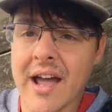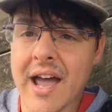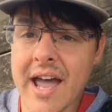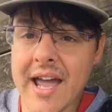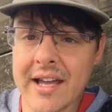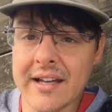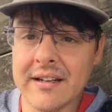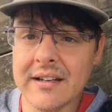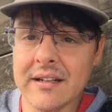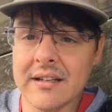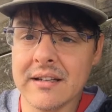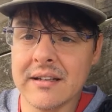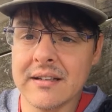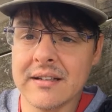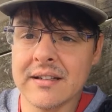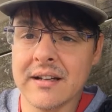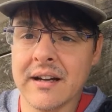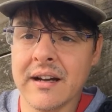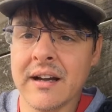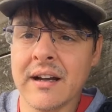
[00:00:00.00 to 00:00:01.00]
and
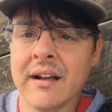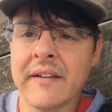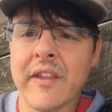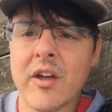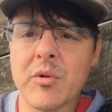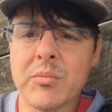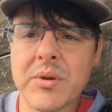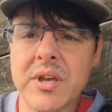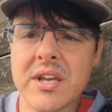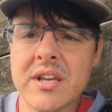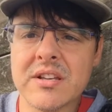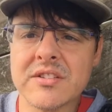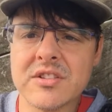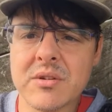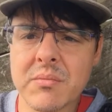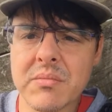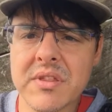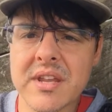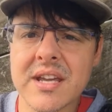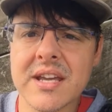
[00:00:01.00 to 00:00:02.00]
there'll be
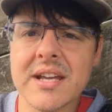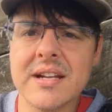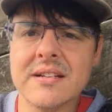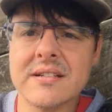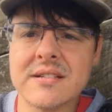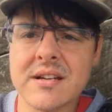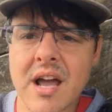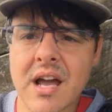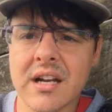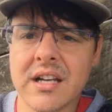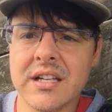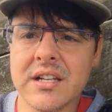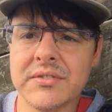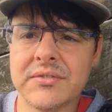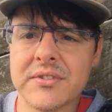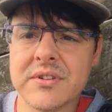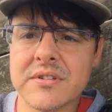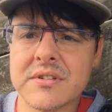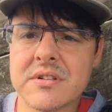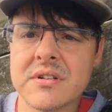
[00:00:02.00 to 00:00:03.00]
something entirely
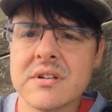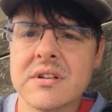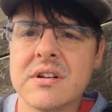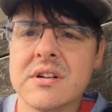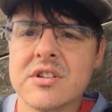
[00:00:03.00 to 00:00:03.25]
different